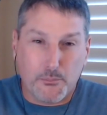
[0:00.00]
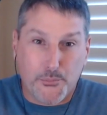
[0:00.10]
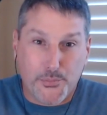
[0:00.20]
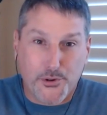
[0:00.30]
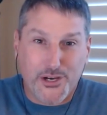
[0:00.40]

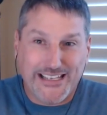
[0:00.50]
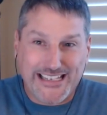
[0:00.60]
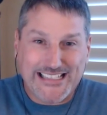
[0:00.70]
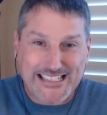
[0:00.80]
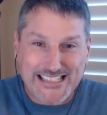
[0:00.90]

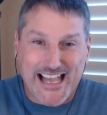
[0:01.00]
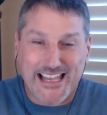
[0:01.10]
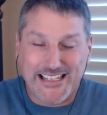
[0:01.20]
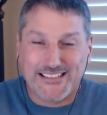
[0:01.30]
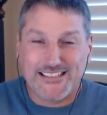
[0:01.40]
bringing
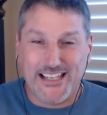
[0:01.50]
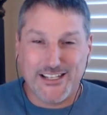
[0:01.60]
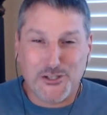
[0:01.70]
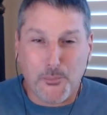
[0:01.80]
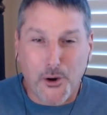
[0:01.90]
science
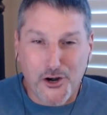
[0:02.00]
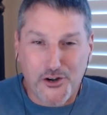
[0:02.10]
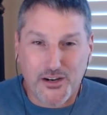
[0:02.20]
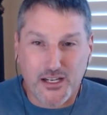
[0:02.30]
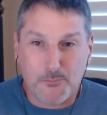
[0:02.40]
into
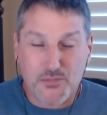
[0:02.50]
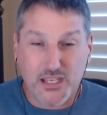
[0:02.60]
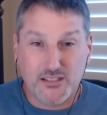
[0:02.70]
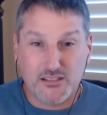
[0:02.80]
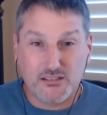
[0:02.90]
partnering
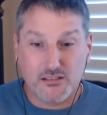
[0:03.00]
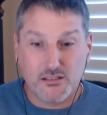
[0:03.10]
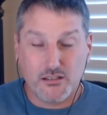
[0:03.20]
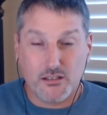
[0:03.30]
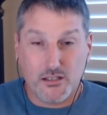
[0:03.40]
is
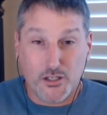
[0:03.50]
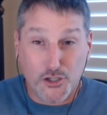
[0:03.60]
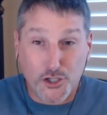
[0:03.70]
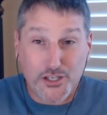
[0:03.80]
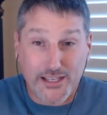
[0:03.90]

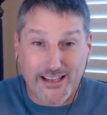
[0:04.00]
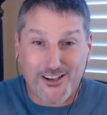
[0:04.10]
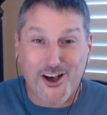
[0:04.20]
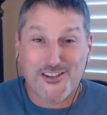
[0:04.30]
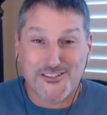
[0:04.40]
looking at
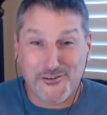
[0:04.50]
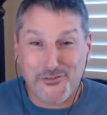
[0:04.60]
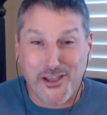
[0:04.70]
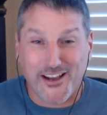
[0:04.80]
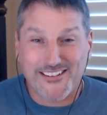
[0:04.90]
cause and
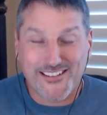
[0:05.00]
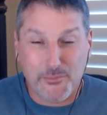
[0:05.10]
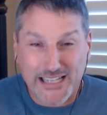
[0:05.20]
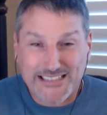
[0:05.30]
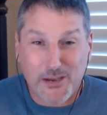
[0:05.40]
effect.
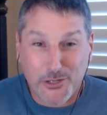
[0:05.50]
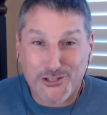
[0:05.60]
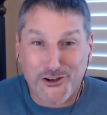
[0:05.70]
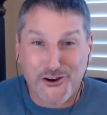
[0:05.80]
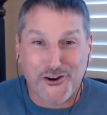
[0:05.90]
That's how we
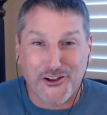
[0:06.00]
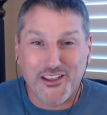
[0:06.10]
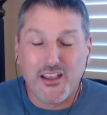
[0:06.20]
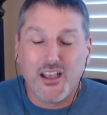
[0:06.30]
learn.